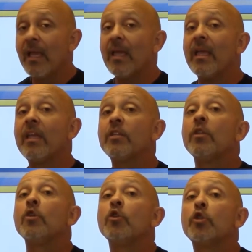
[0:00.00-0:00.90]
it
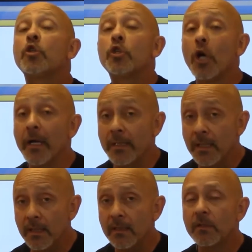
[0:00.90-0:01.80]

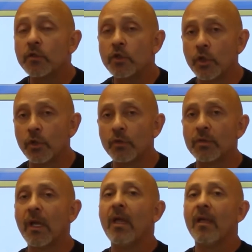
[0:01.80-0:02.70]
should choose
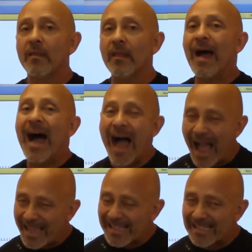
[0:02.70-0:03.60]
the
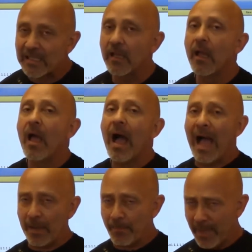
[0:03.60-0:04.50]
highest
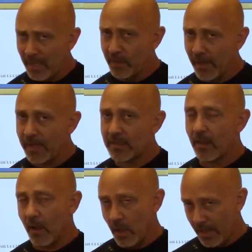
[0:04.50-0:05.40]
IP address
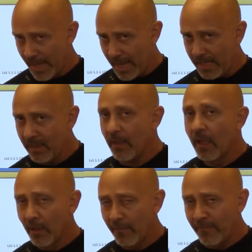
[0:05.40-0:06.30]
on any
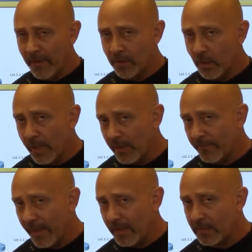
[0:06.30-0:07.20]
physical
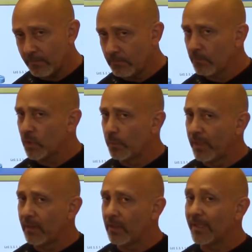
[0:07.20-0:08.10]
interface to
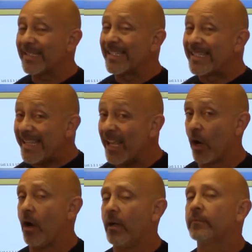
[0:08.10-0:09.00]
be the
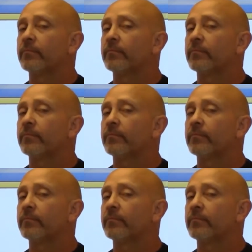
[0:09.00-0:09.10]
DR,